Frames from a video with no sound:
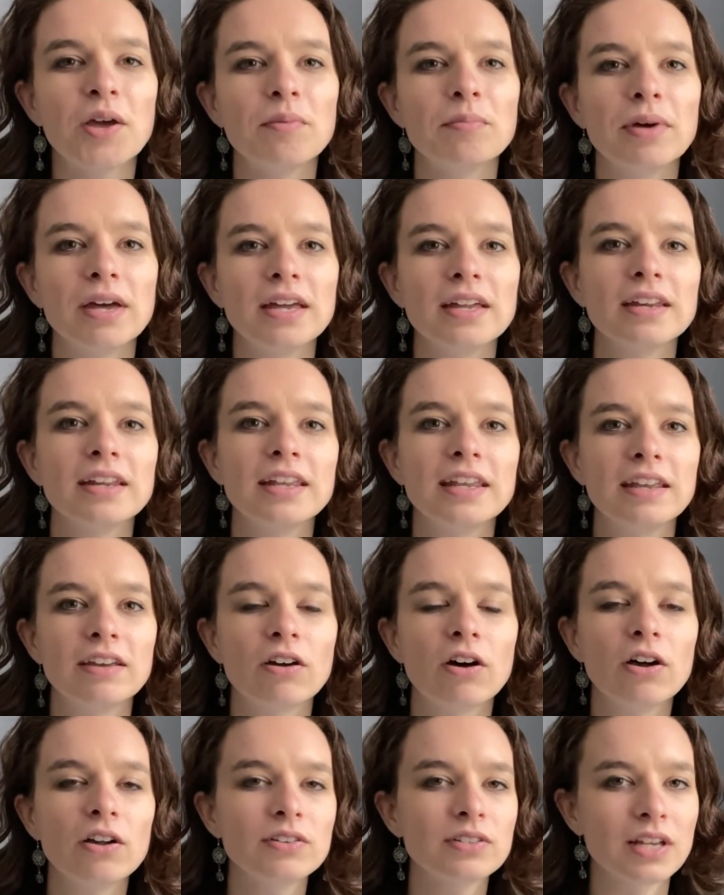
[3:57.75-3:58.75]
but he
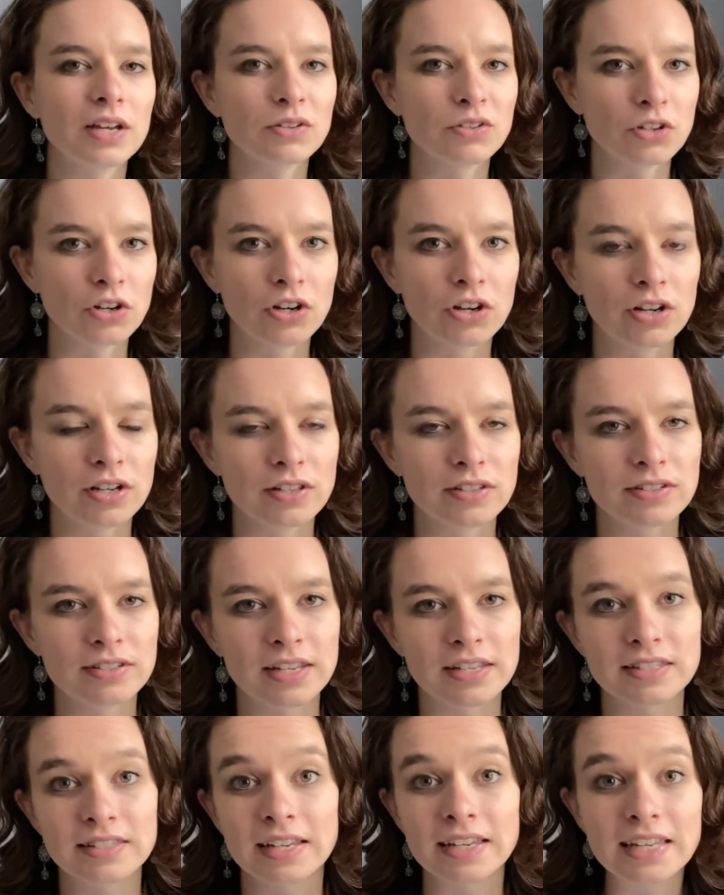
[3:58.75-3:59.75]
calls out to her and
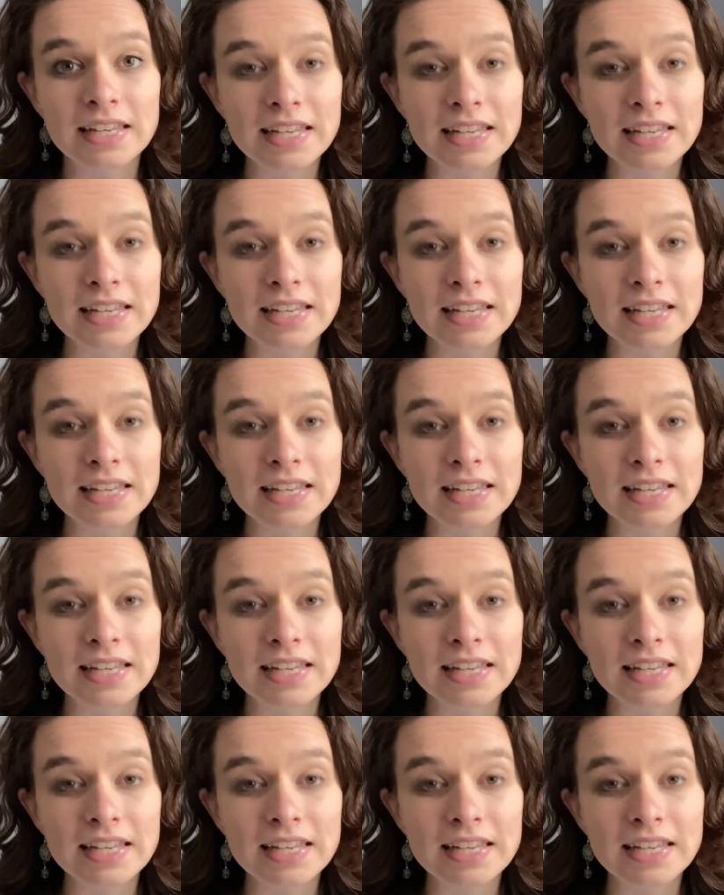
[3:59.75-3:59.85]
says that